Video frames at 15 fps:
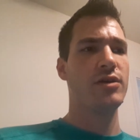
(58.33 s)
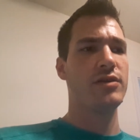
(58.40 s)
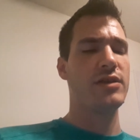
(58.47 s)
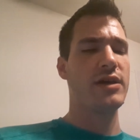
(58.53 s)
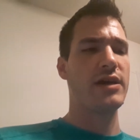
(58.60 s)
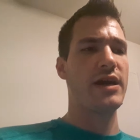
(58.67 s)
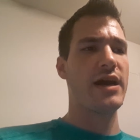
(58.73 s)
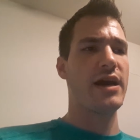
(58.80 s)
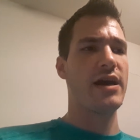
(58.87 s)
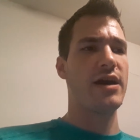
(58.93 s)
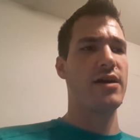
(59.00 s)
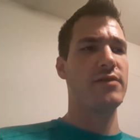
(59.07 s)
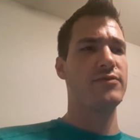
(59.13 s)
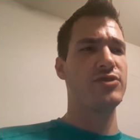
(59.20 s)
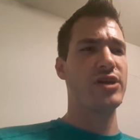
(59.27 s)
they
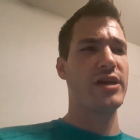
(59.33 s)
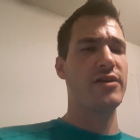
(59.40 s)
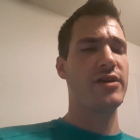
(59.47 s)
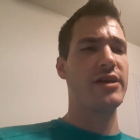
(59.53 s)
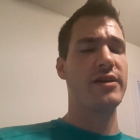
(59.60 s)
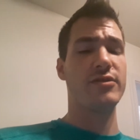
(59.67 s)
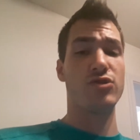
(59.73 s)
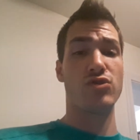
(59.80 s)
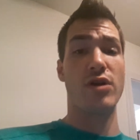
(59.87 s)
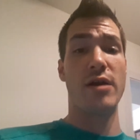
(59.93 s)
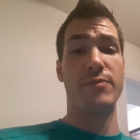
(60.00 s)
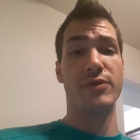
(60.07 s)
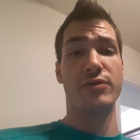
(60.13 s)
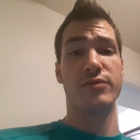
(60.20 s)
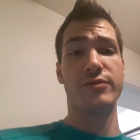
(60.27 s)
have cherry and
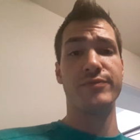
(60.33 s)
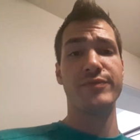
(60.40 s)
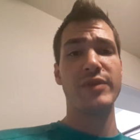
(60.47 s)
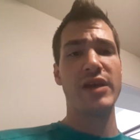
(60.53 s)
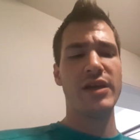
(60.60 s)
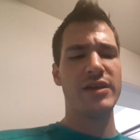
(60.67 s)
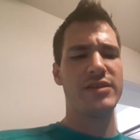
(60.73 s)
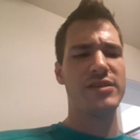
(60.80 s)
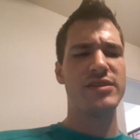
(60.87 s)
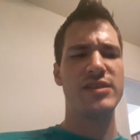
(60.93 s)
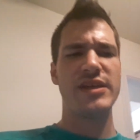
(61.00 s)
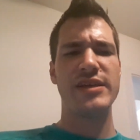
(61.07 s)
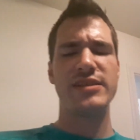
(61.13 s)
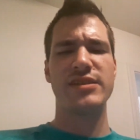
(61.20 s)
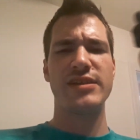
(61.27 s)
tropical. This
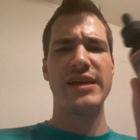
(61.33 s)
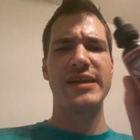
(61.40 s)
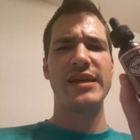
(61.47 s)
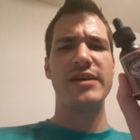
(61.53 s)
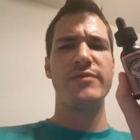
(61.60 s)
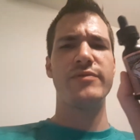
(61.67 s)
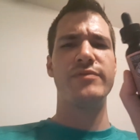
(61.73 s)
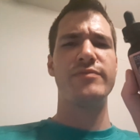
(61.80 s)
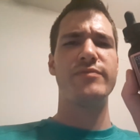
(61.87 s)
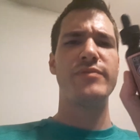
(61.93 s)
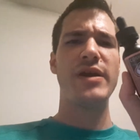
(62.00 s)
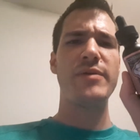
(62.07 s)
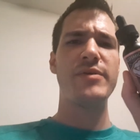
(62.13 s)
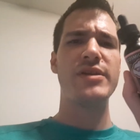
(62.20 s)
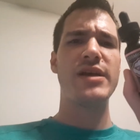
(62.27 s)
tastes like,
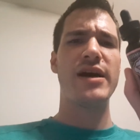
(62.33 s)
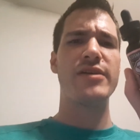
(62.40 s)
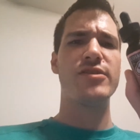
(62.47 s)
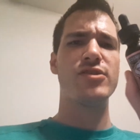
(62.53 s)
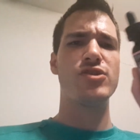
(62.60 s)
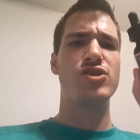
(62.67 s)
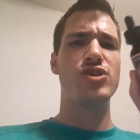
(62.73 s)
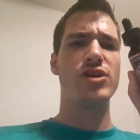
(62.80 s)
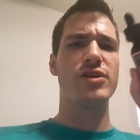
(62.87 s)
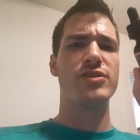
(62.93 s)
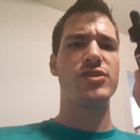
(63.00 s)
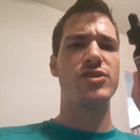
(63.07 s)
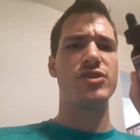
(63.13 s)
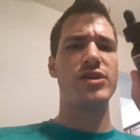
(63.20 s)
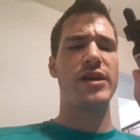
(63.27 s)
maybe not
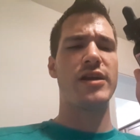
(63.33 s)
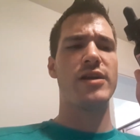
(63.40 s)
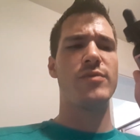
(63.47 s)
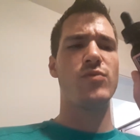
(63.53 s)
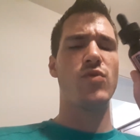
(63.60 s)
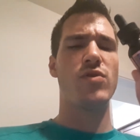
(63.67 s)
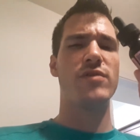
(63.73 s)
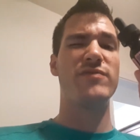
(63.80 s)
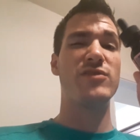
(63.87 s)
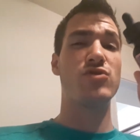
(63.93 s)
just cherry, more of